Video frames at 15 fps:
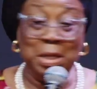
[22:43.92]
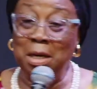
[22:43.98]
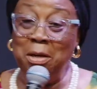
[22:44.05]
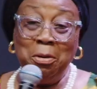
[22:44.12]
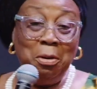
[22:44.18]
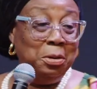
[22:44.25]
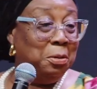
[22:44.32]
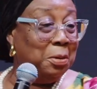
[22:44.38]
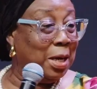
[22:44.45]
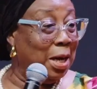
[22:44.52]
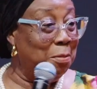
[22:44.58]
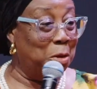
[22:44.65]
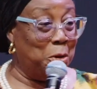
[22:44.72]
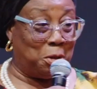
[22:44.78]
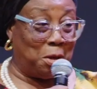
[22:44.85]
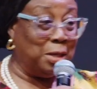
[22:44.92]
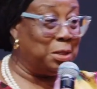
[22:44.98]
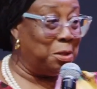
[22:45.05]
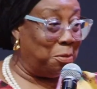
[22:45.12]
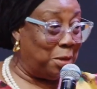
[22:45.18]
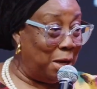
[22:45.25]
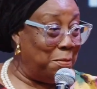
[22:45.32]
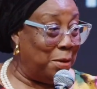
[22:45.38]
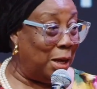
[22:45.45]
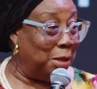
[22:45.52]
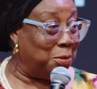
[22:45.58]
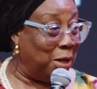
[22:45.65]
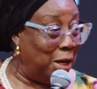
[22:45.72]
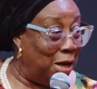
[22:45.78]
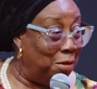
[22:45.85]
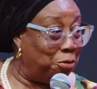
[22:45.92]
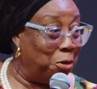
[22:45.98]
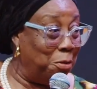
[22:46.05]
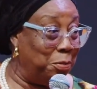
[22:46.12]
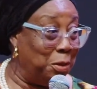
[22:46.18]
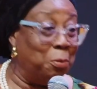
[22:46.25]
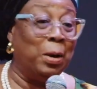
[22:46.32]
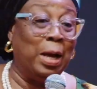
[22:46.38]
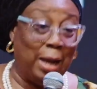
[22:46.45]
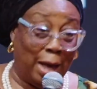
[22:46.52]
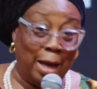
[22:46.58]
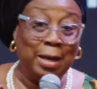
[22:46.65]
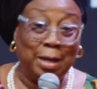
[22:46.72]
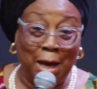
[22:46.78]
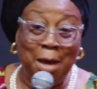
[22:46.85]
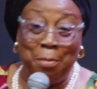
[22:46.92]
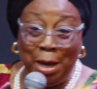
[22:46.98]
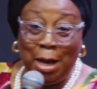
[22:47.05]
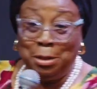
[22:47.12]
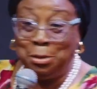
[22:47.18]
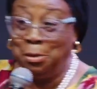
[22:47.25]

didn't know you came. You thought you came here to learn from me. Well, I came here